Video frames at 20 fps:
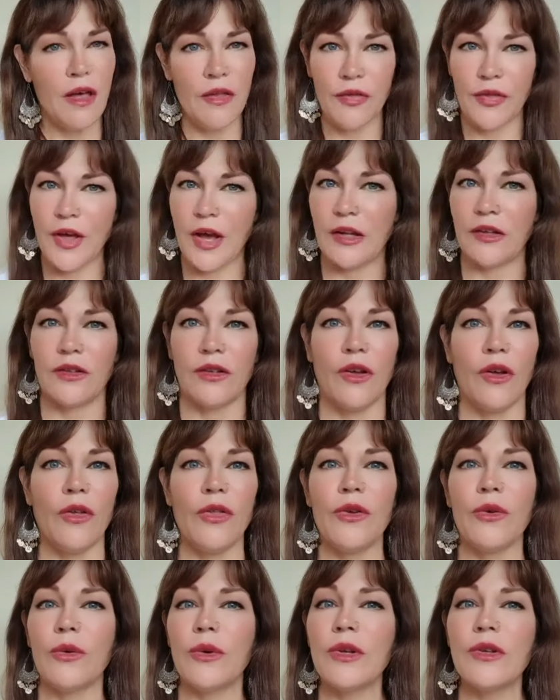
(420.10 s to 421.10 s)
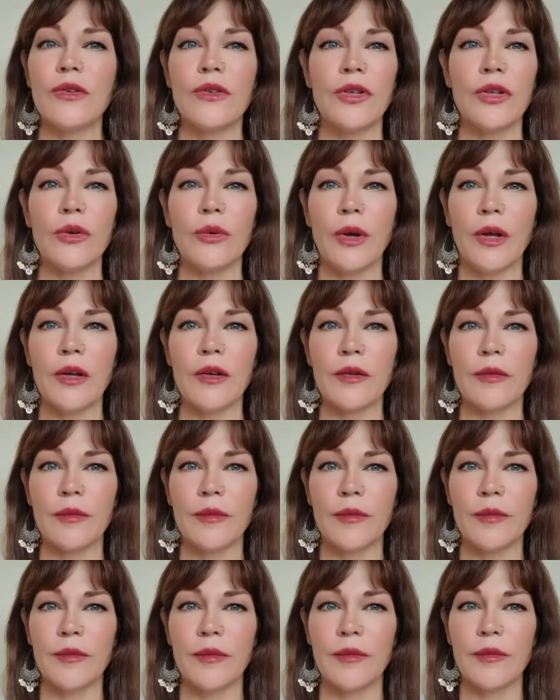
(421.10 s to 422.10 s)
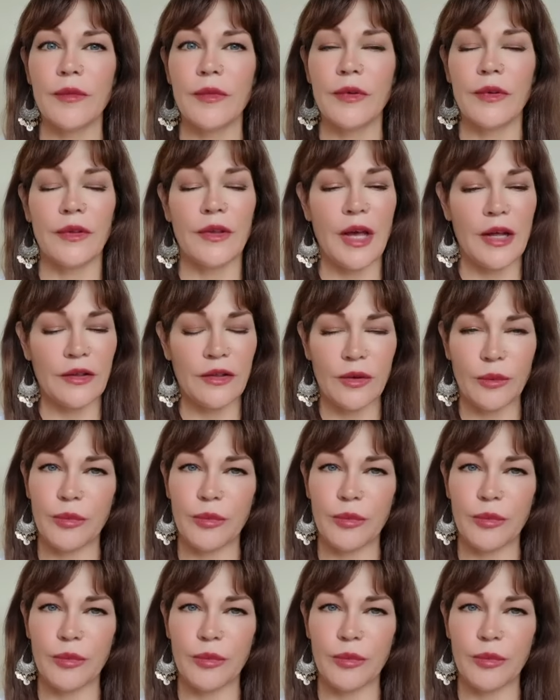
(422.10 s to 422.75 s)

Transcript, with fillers: and that's all there is to it that's